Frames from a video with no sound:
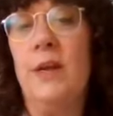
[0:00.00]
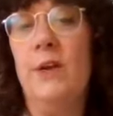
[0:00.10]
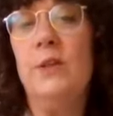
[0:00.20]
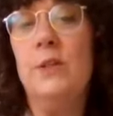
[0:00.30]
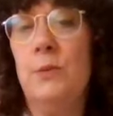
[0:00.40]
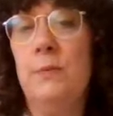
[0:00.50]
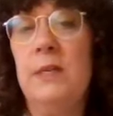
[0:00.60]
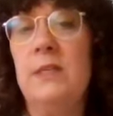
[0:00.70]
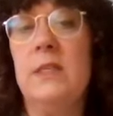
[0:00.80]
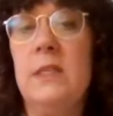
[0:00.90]
Here this
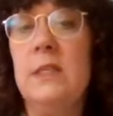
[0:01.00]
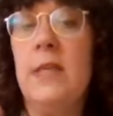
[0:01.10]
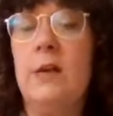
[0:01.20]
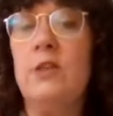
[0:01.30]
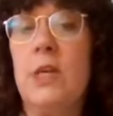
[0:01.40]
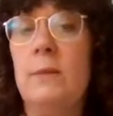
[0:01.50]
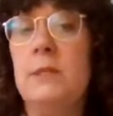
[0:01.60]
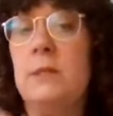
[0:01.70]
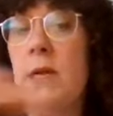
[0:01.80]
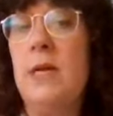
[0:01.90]
woman is, and this is how she
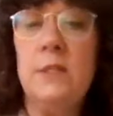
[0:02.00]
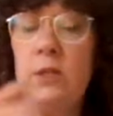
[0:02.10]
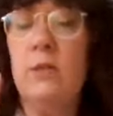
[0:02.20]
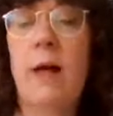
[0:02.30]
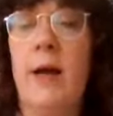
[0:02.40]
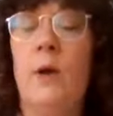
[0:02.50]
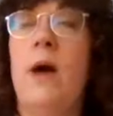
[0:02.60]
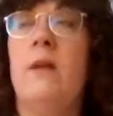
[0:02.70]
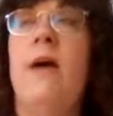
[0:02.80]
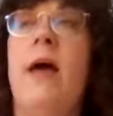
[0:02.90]
comes into the
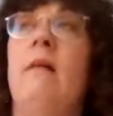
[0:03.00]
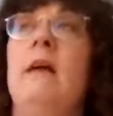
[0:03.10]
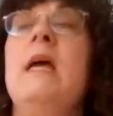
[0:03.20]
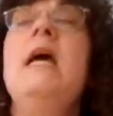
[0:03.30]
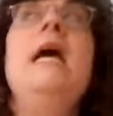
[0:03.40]
Lackawanna Valley.